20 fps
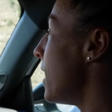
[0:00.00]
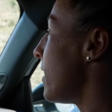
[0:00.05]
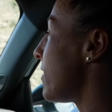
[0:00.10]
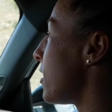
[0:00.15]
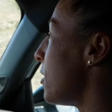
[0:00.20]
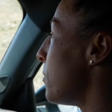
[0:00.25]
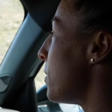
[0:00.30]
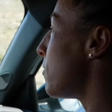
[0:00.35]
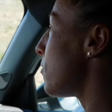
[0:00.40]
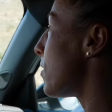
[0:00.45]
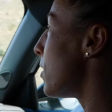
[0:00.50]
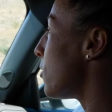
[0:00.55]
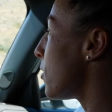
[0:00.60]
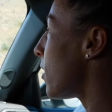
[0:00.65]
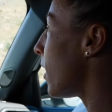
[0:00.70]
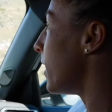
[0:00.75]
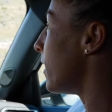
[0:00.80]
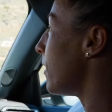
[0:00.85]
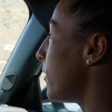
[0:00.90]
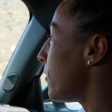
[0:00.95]
it's going to be real
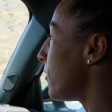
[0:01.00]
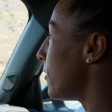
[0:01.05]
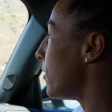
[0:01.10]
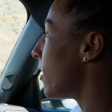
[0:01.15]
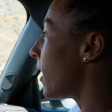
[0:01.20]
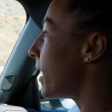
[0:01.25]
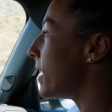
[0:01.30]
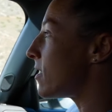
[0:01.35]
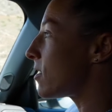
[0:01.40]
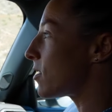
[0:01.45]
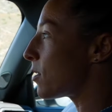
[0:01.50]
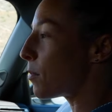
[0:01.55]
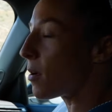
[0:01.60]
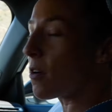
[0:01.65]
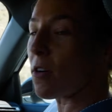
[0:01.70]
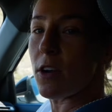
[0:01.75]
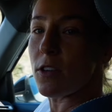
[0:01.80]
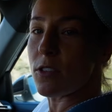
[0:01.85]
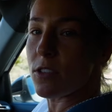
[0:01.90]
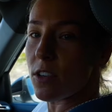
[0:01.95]
kind of nice
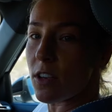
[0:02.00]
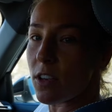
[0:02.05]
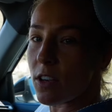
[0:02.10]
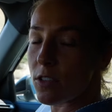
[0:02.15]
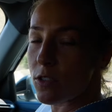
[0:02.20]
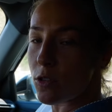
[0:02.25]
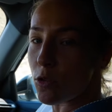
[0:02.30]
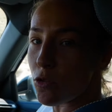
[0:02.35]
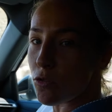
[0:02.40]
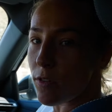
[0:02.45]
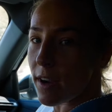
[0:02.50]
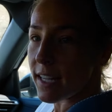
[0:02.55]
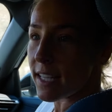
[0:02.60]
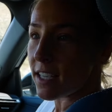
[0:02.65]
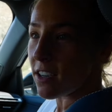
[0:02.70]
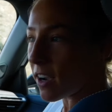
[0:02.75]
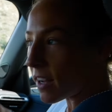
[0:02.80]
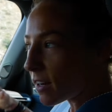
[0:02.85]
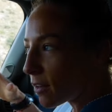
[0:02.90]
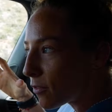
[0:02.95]
tomorrow to already
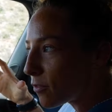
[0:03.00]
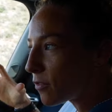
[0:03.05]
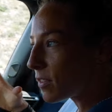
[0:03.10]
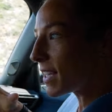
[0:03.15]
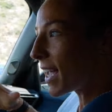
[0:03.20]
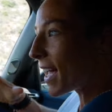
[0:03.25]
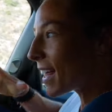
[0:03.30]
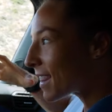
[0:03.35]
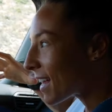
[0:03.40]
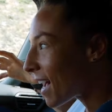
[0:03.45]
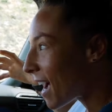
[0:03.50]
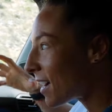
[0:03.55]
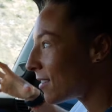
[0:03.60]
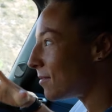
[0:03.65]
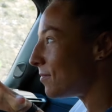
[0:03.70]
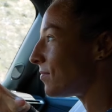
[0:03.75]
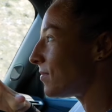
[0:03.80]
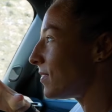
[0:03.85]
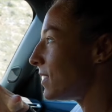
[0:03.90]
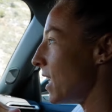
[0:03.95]
kind of get that
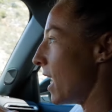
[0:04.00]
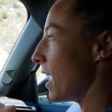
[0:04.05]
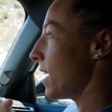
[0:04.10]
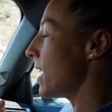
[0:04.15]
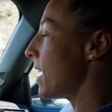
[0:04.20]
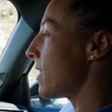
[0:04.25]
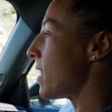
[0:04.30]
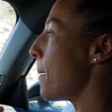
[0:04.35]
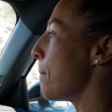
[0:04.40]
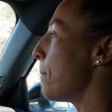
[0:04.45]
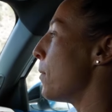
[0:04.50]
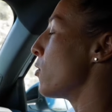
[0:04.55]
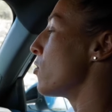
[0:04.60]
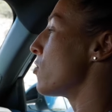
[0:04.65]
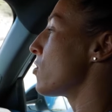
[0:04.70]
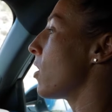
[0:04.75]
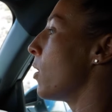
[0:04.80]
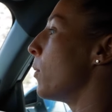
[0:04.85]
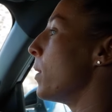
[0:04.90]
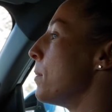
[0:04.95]

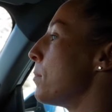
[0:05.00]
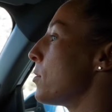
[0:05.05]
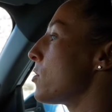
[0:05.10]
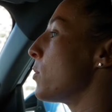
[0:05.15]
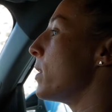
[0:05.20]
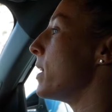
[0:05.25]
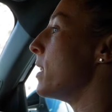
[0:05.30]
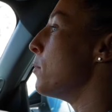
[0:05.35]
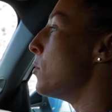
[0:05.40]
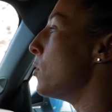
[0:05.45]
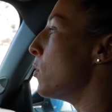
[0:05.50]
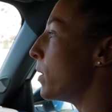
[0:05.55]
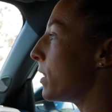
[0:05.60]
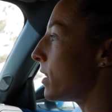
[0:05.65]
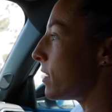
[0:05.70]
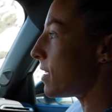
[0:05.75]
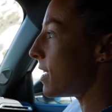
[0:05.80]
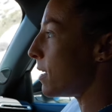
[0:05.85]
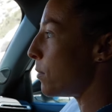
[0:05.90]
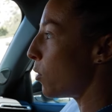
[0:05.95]
bond going between them all
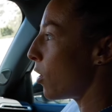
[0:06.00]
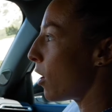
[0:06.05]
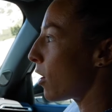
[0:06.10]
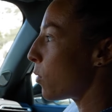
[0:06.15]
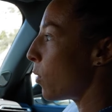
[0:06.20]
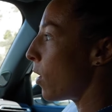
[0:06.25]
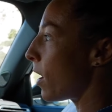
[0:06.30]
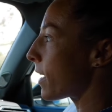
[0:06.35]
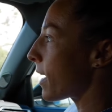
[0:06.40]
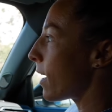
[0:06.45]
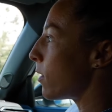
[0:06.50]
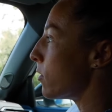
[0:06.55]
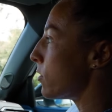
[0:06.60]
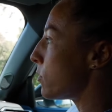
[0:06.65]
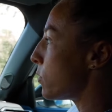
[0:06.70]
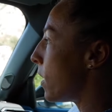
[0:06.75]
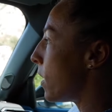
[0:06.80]
with the teamwork workout as